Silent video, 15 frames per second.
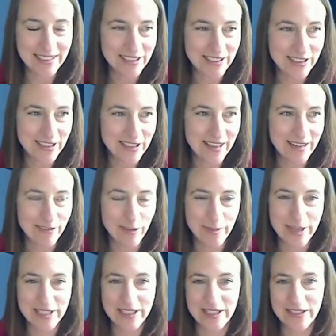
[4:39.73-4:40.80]
to share that
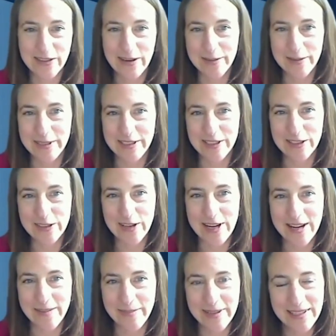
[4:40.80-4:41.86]
information. So I would
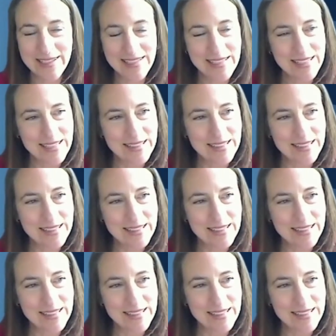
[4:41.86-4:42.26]
describe